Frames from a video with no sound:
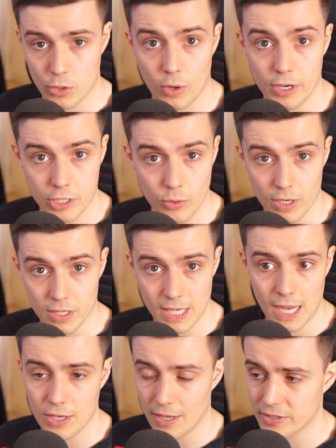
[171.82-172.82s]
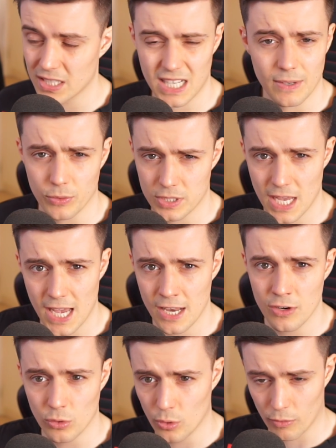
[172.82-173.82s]
quite do it yet. You have to get to level
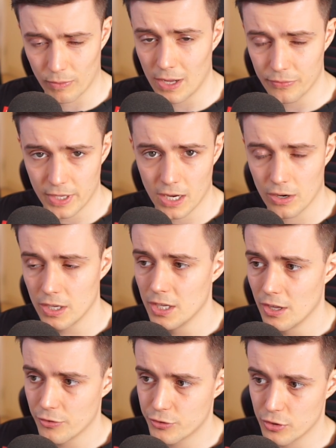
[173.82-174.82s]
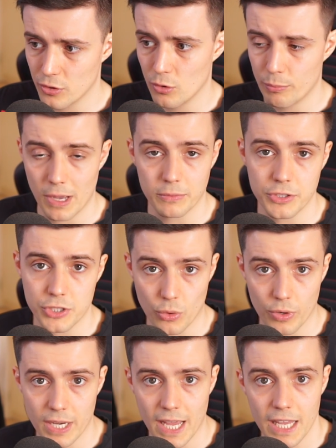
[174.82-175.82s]
10 or around there to be able to
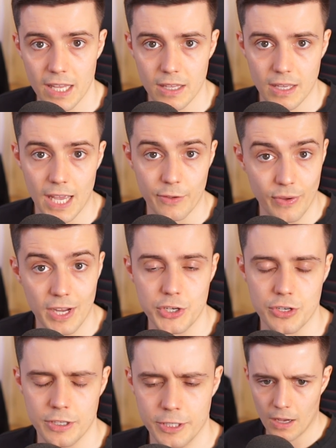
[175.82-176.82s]
join a faction.